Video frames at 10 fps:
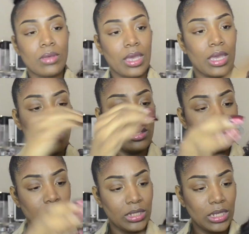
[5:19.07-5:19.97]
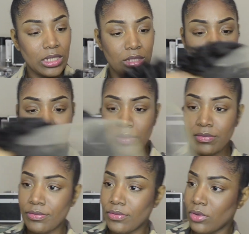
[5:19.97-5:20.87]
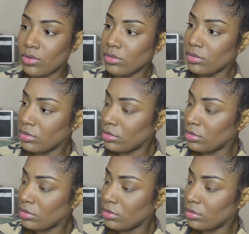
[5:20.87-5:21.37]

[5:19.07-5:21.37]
okay. I think it's very full.